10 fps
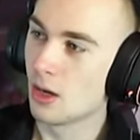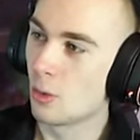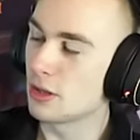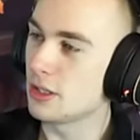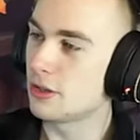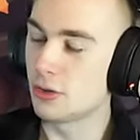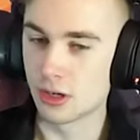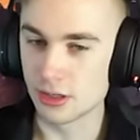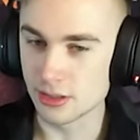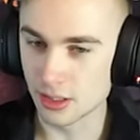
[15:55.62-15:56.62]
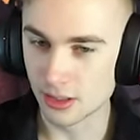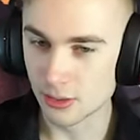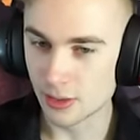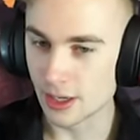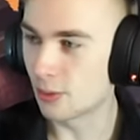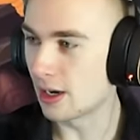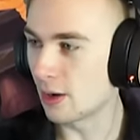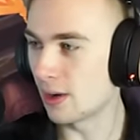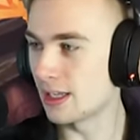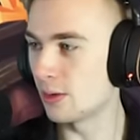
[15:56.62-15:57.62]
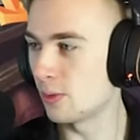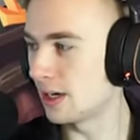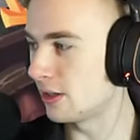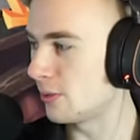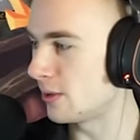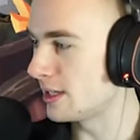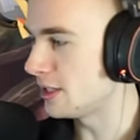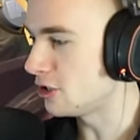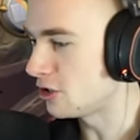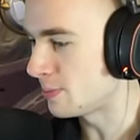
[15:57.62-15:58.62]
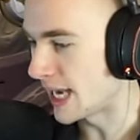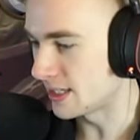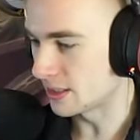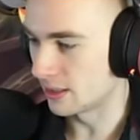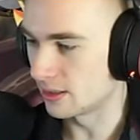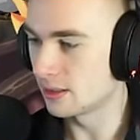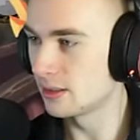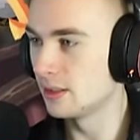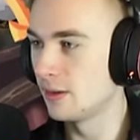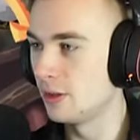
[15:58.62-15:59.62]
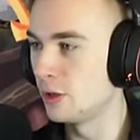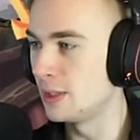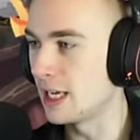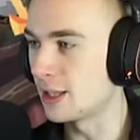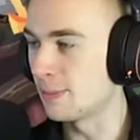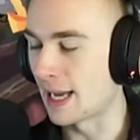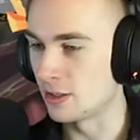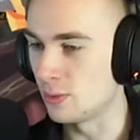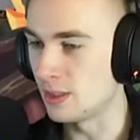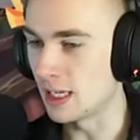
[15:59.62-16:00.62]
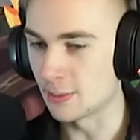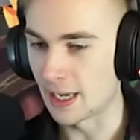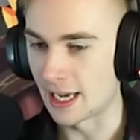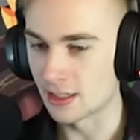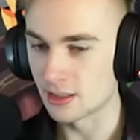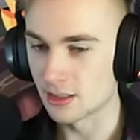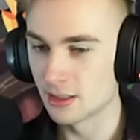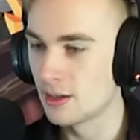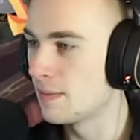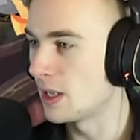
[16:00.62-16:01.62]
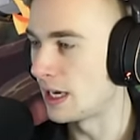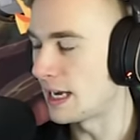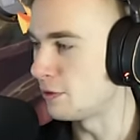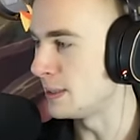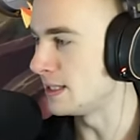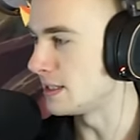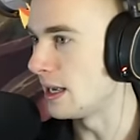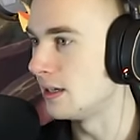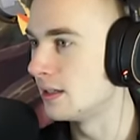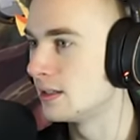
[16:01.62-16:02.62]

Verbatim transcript: What are these two cards though? Wait, why? Why did? He, why? Are, why is he just passing? No, we take the pass. We take the pass. I'd have to be insane.